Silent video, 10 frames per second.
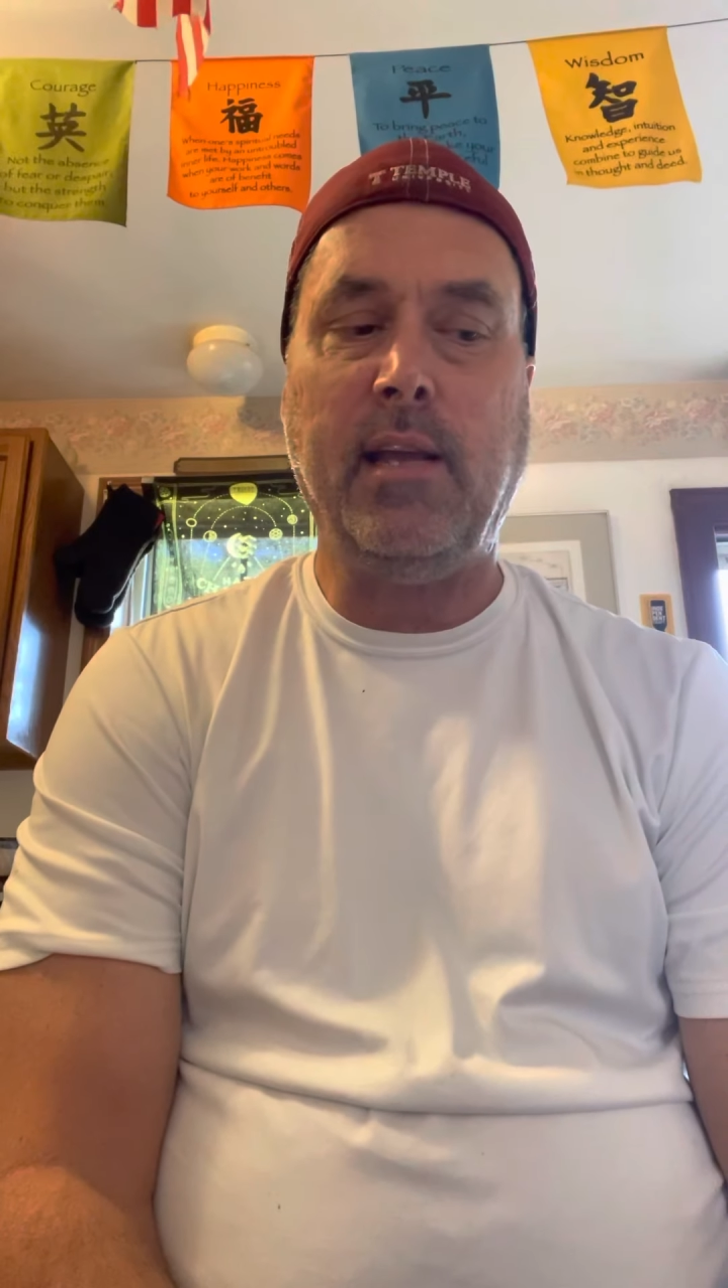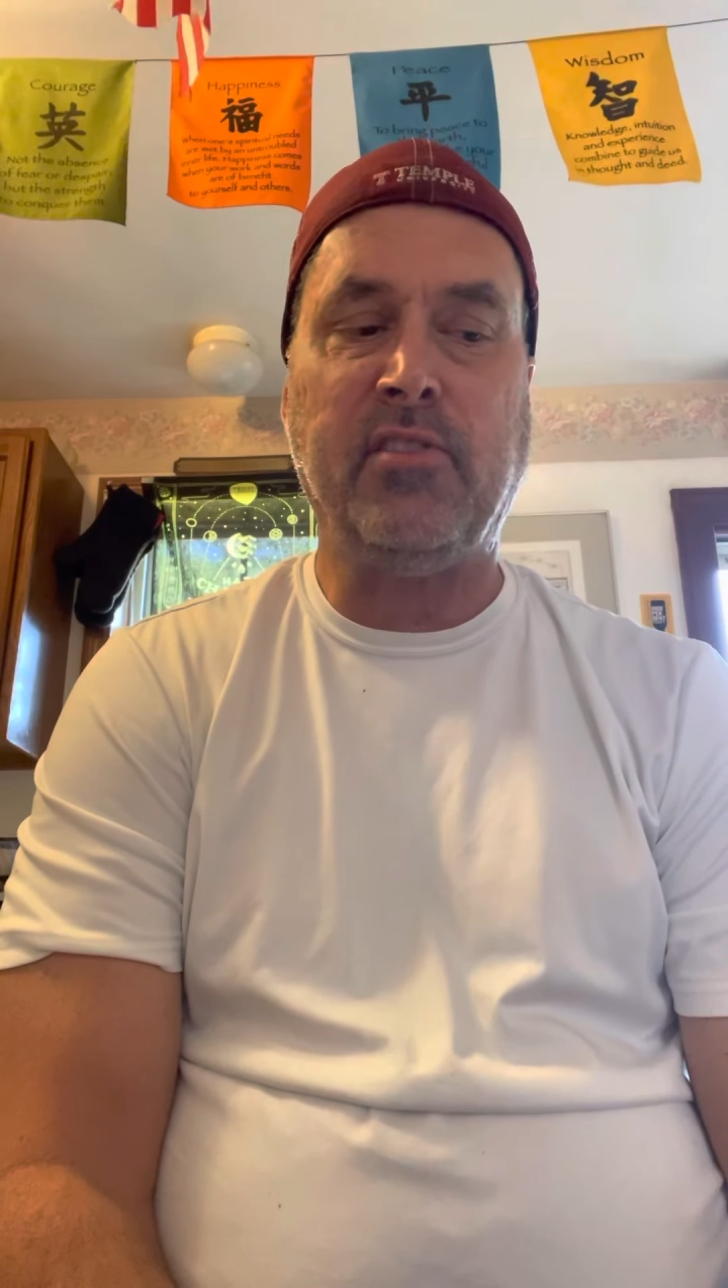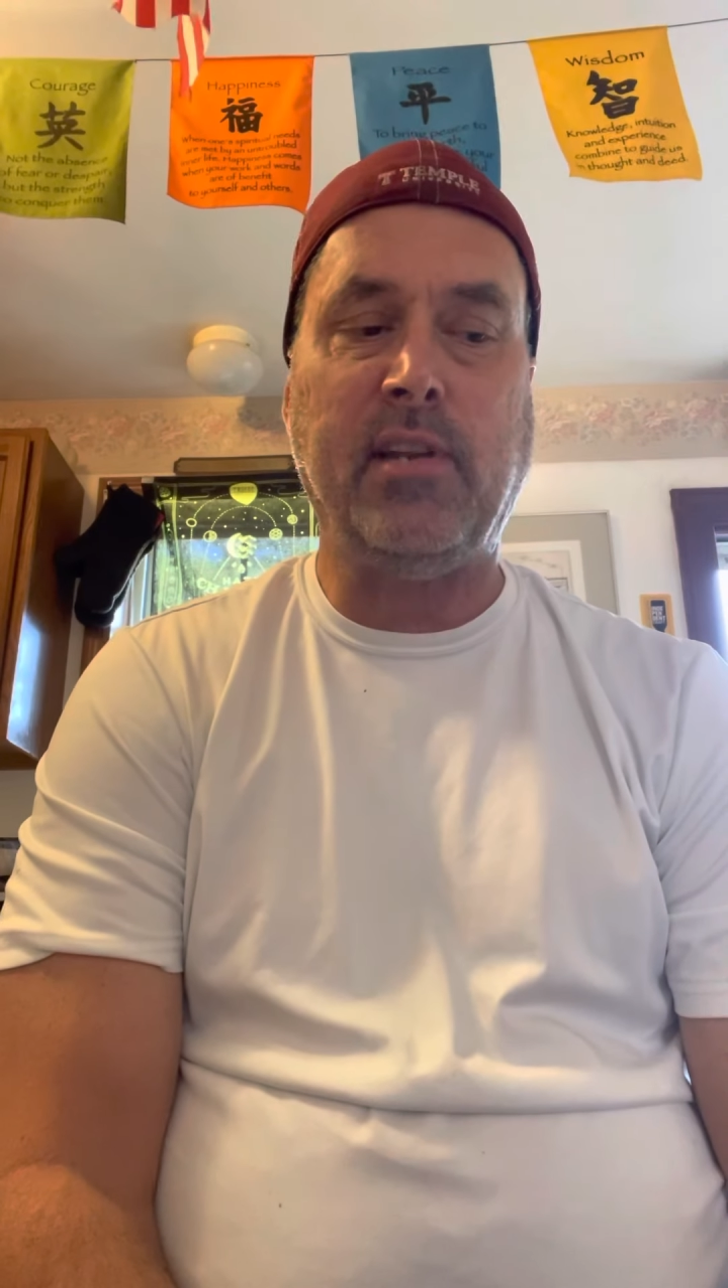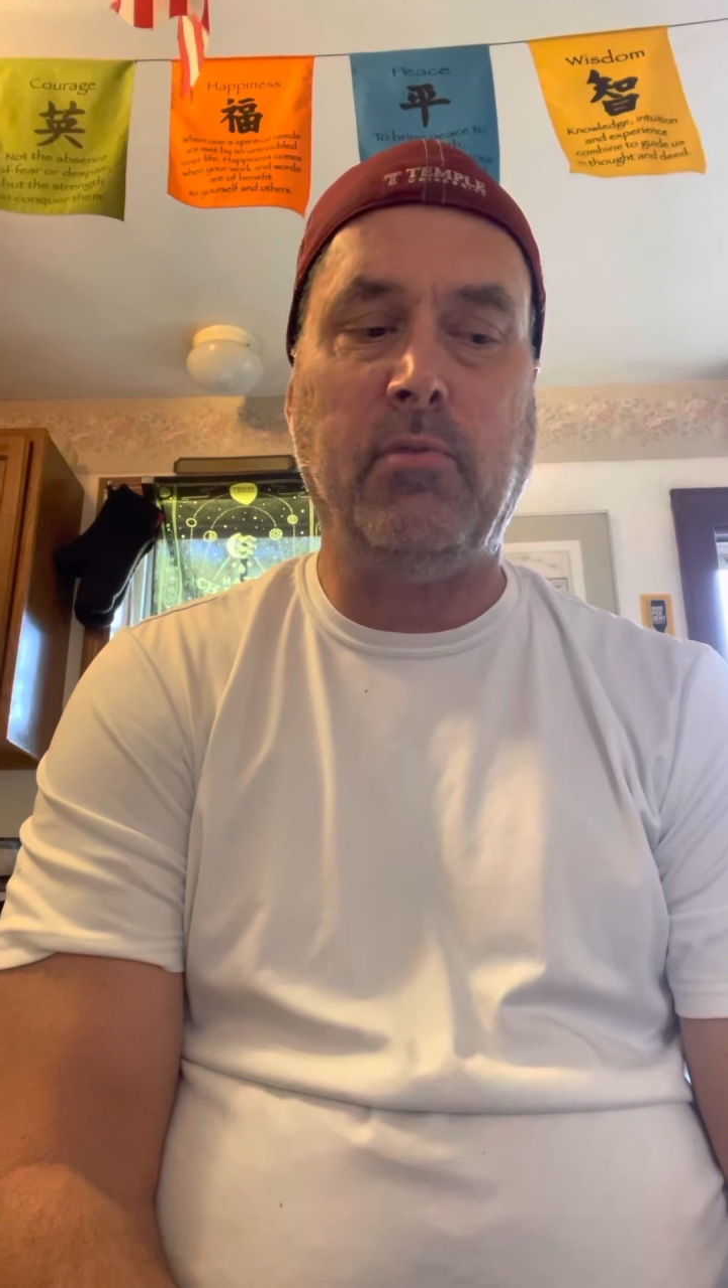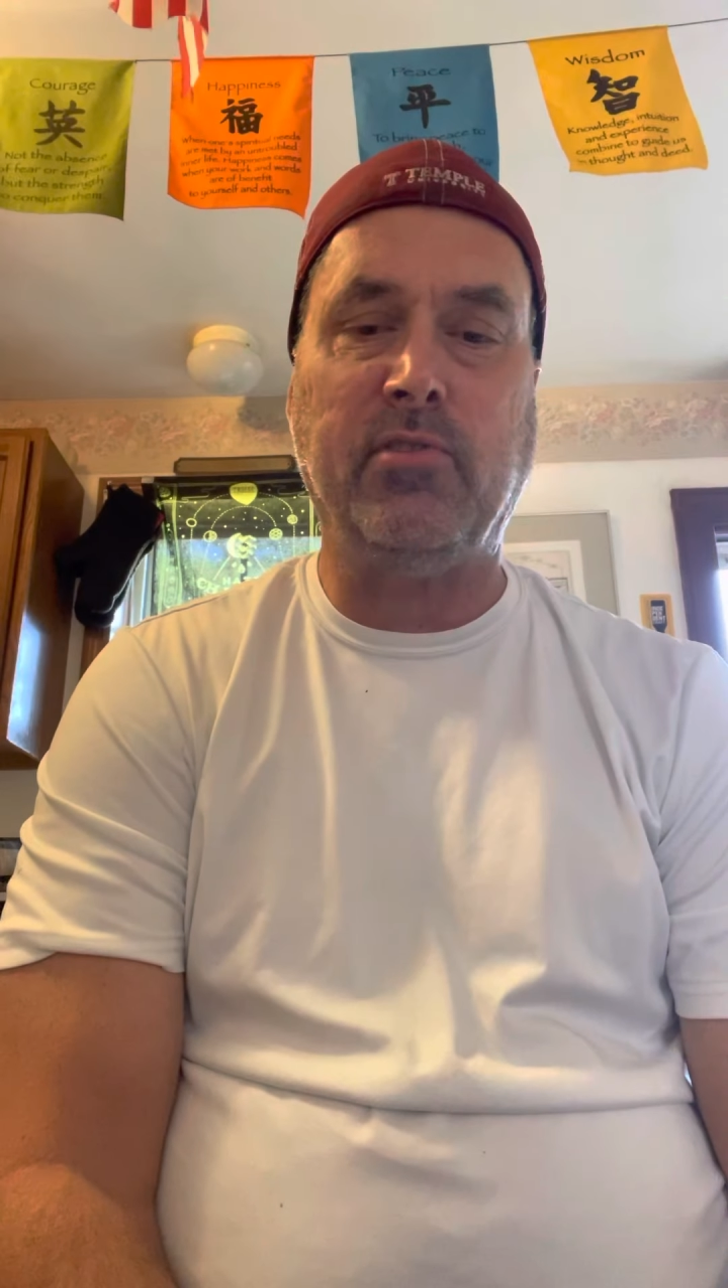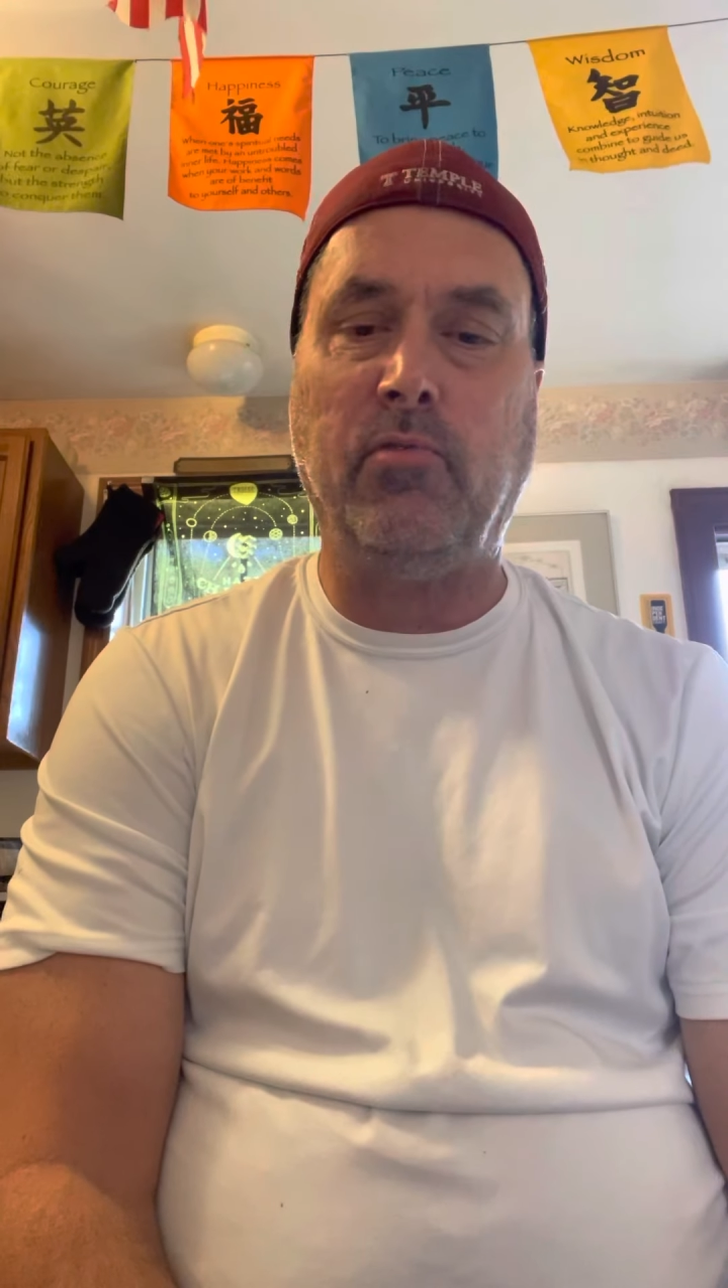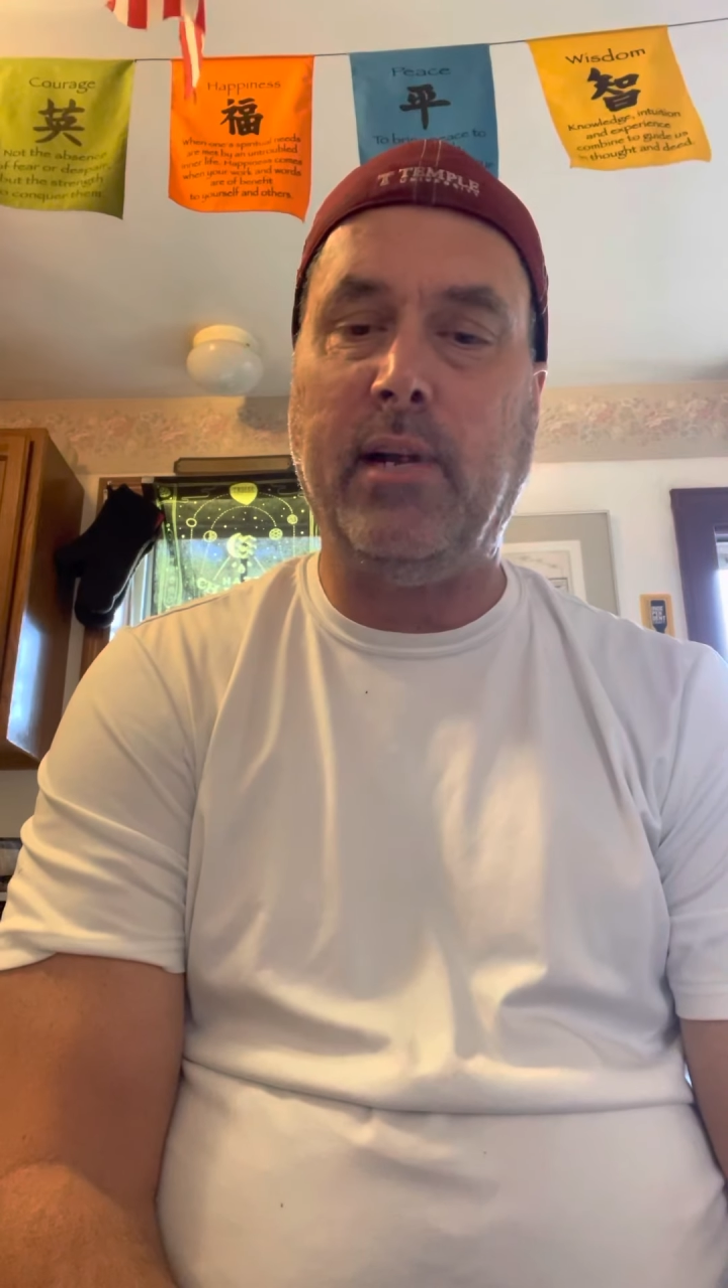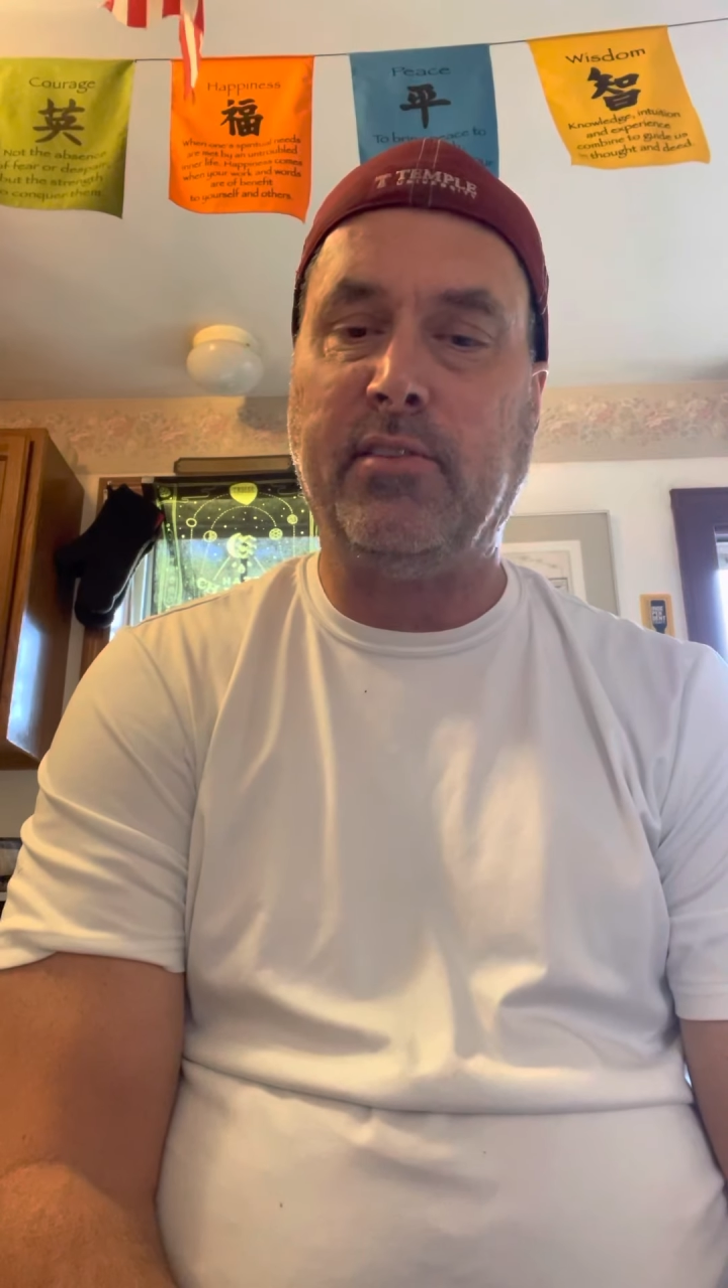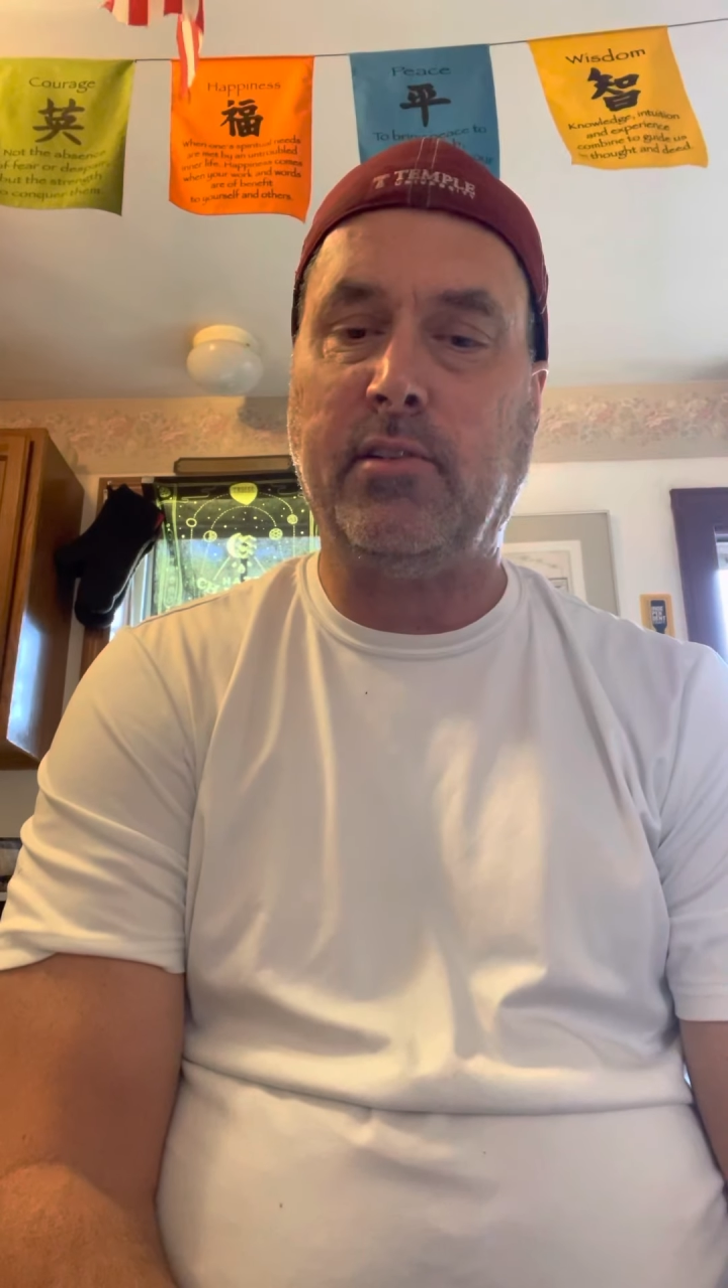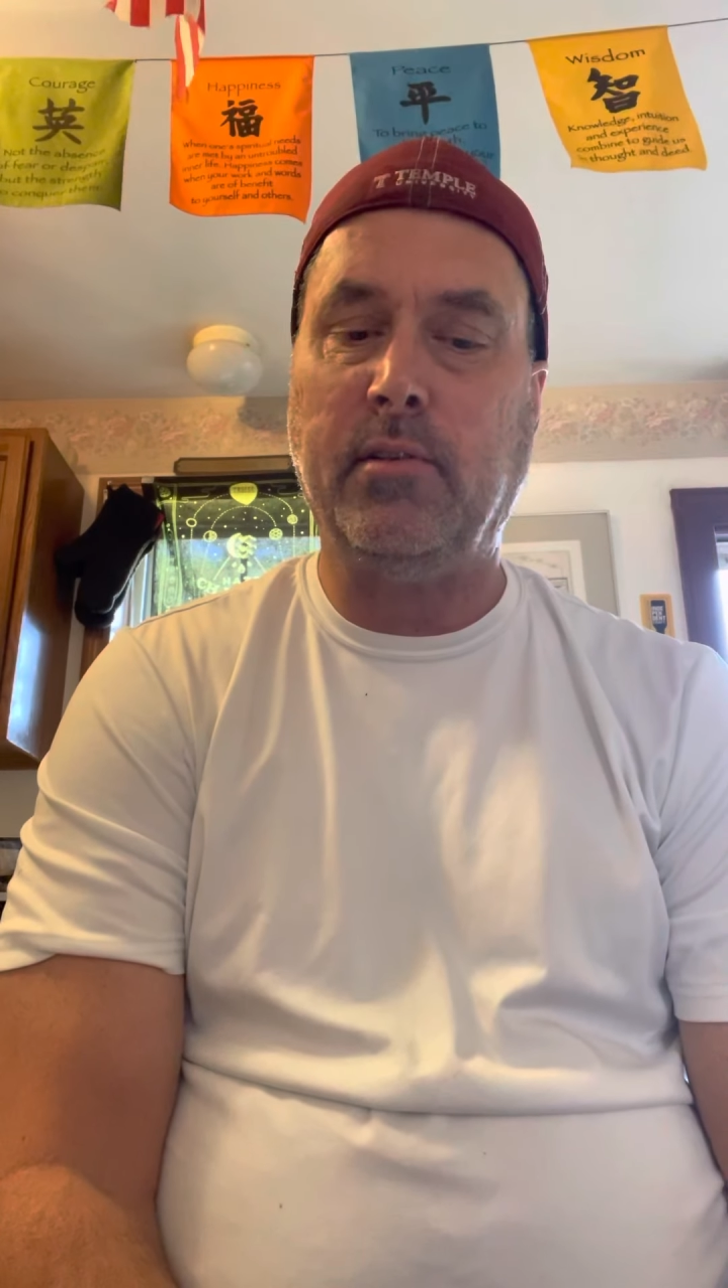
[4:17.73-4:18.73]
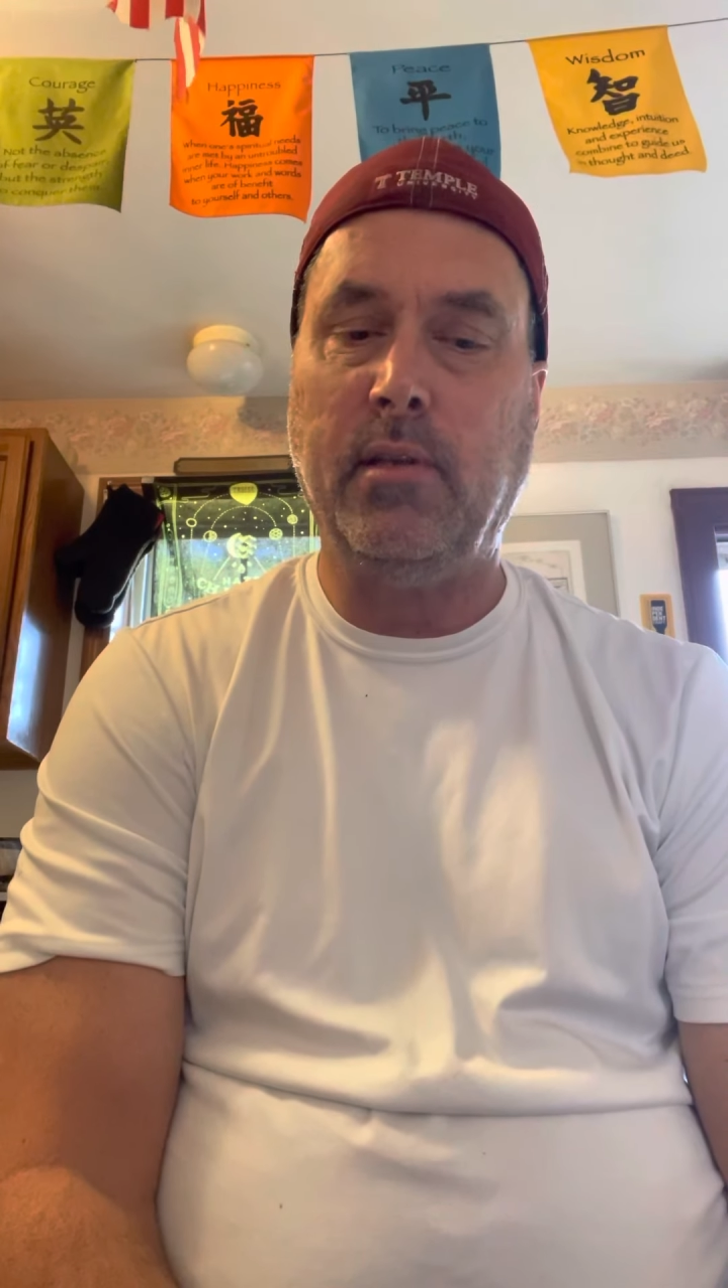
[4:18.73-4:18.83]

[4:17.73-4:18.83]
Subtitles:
Yesterday was a risk.